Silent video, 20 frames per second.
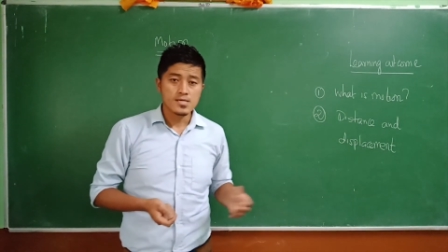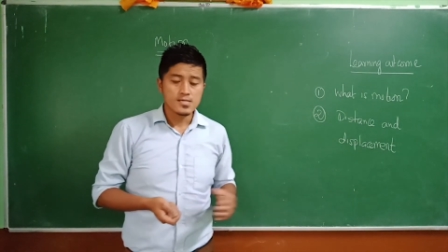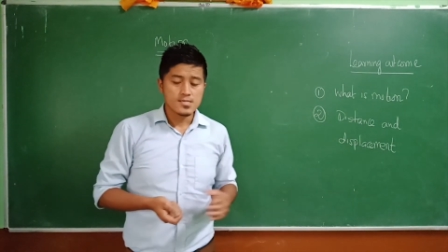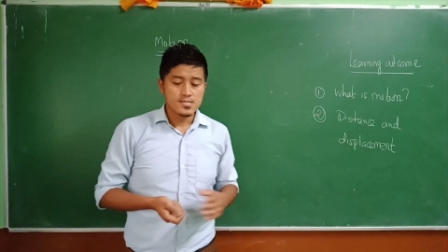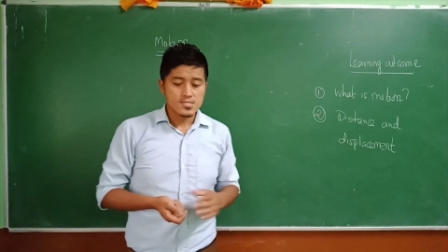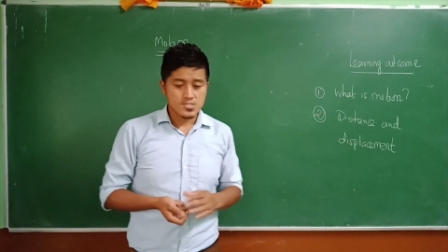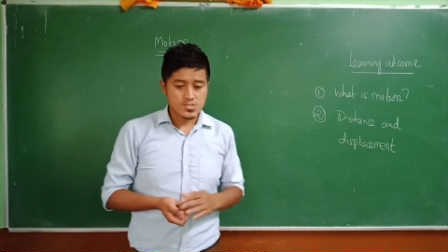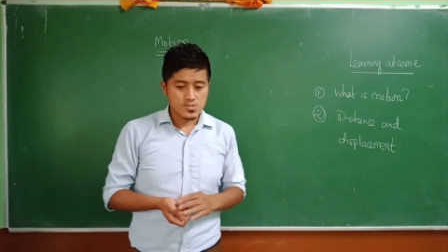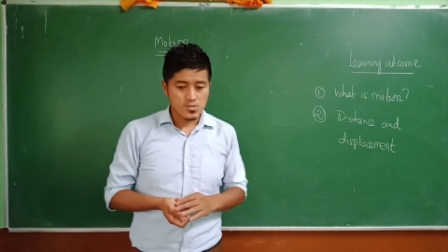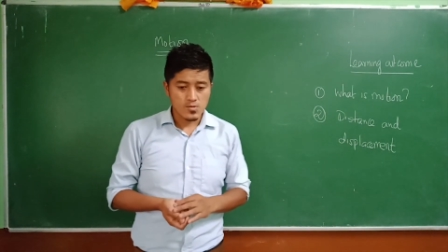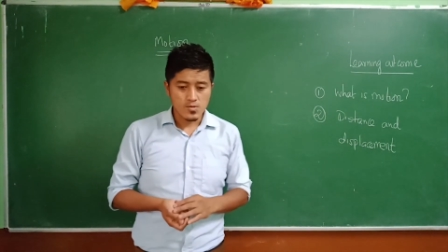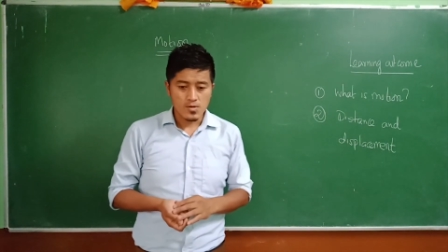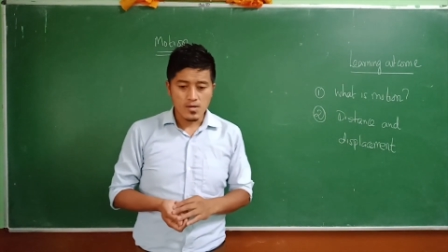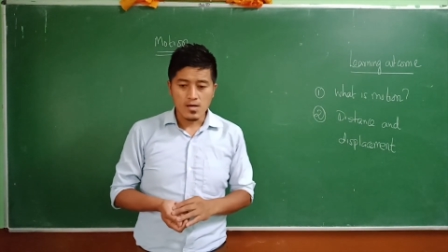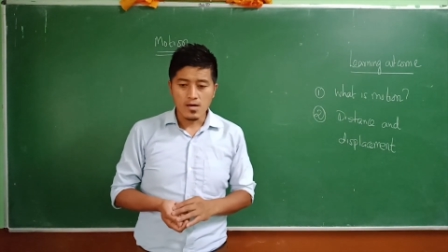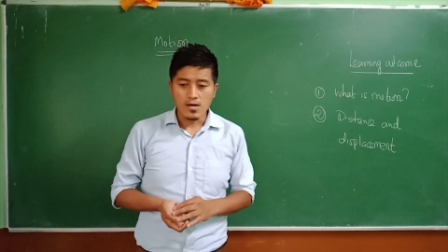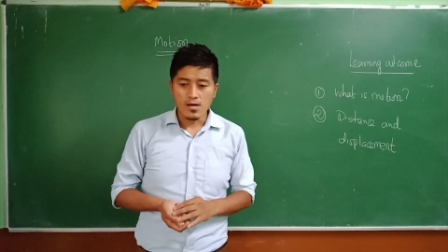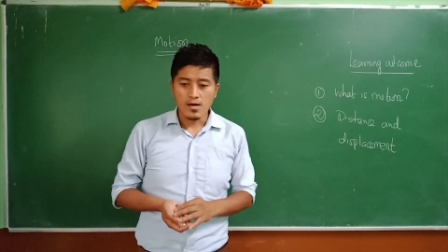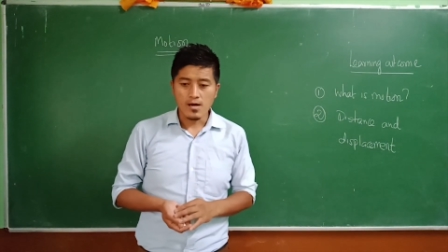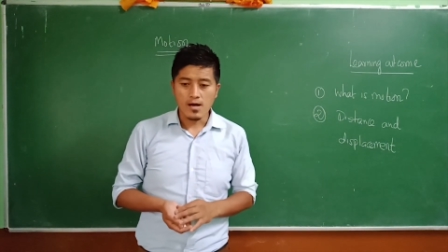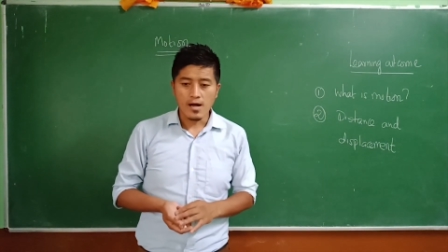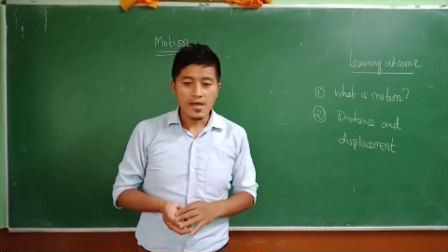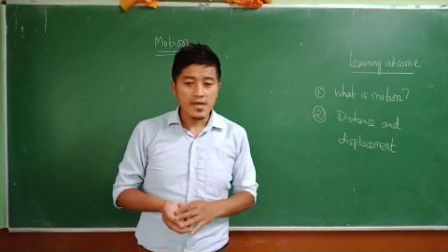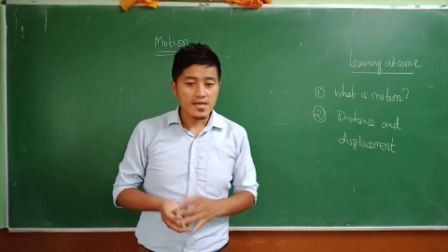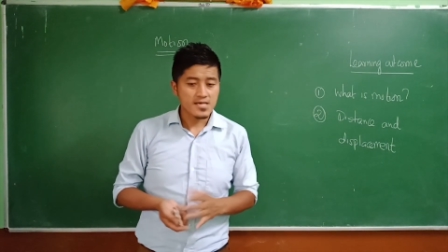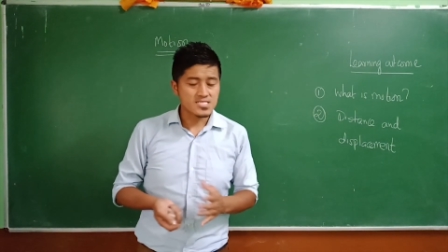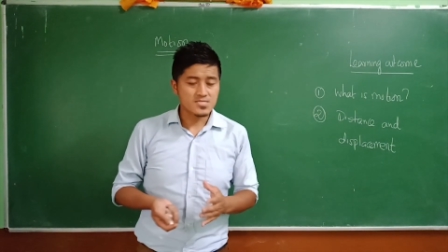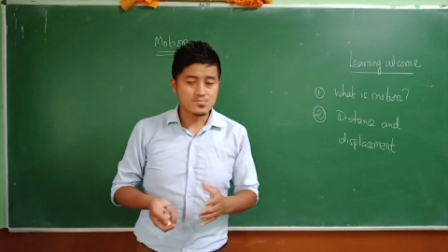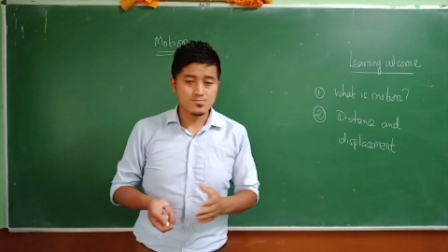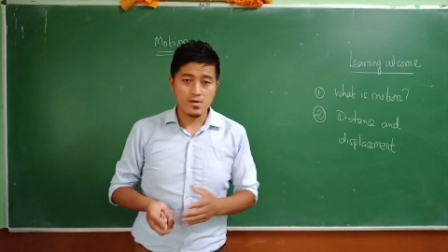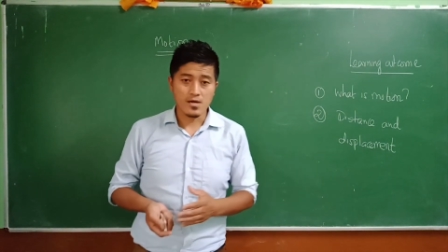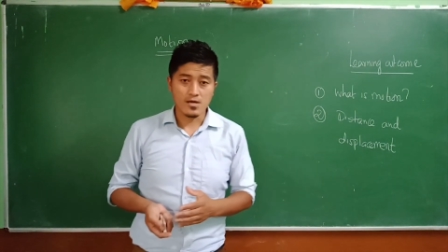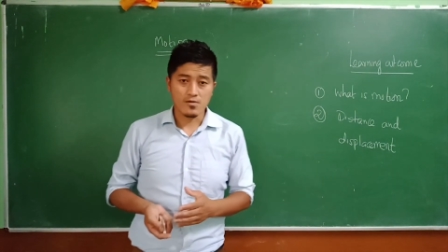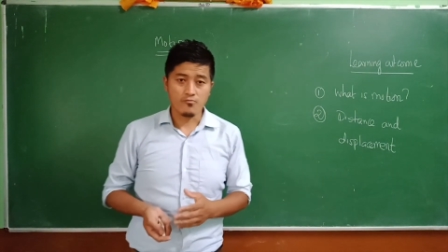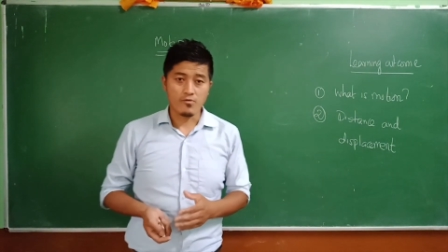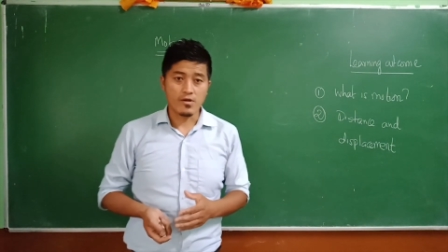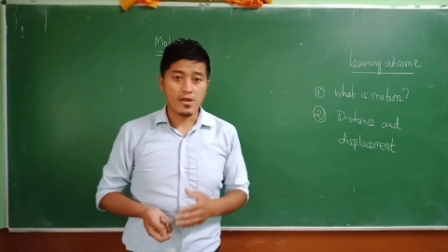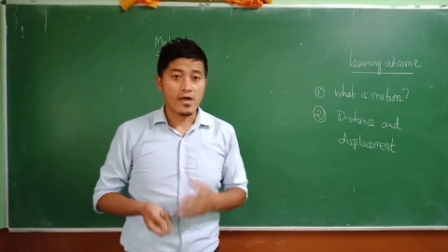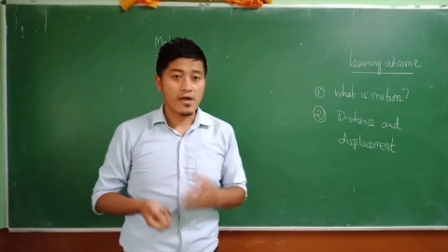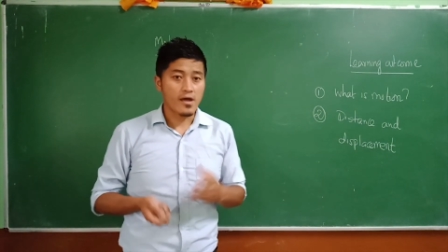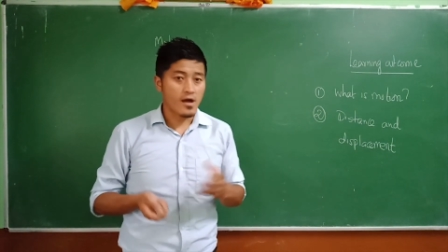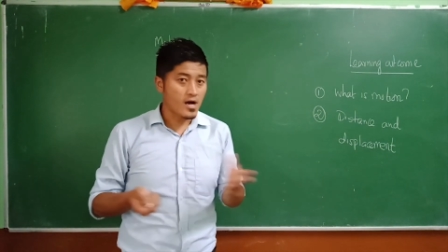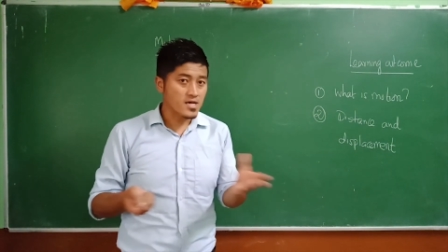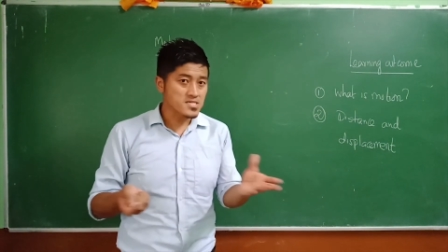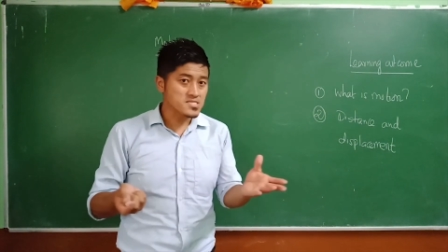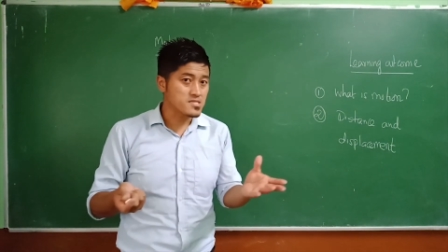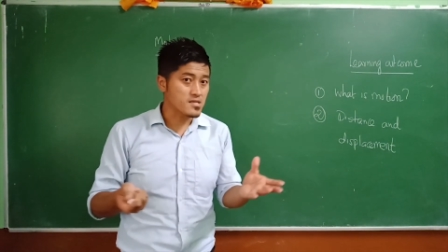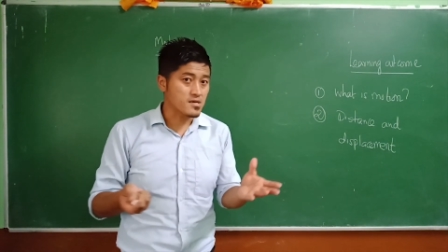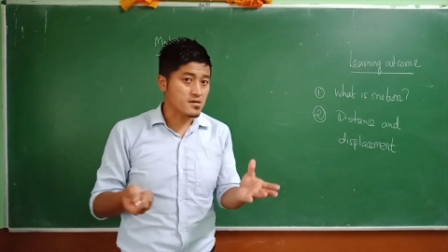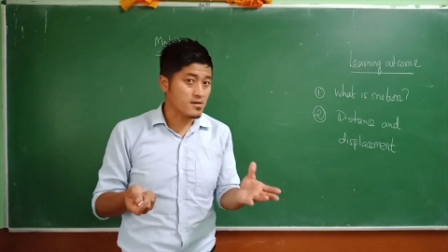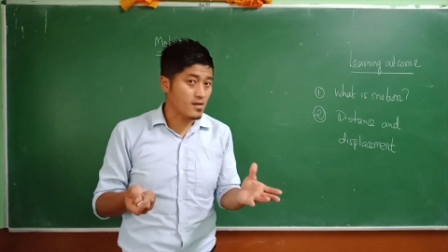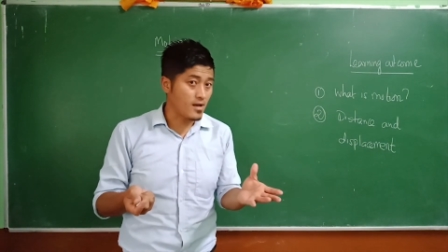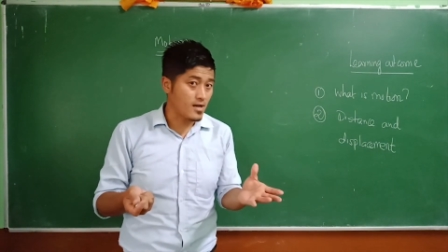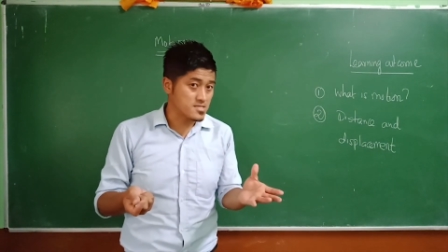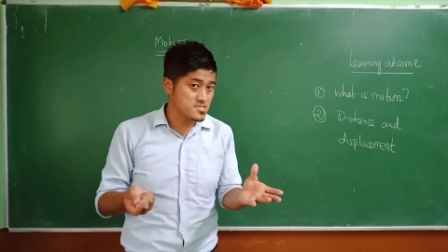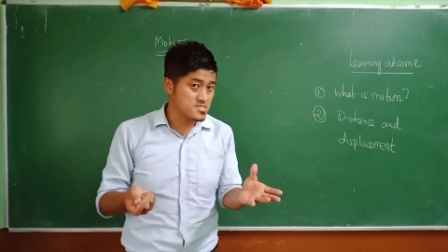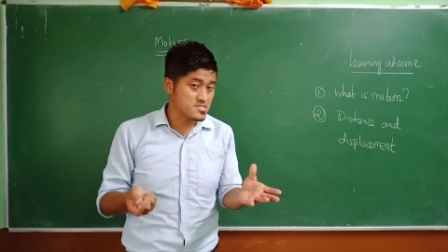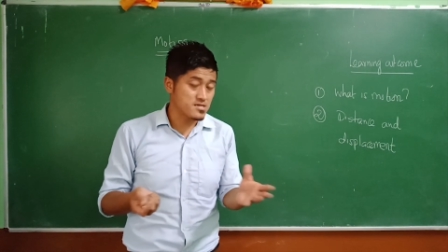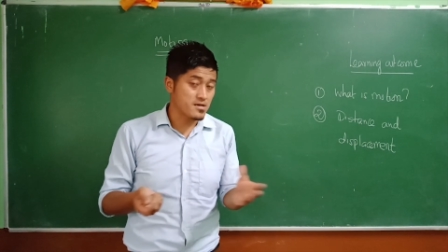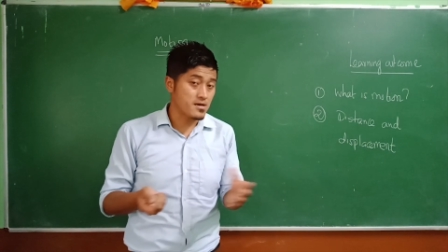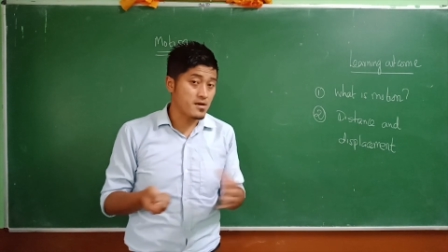So I expect when I ask the class,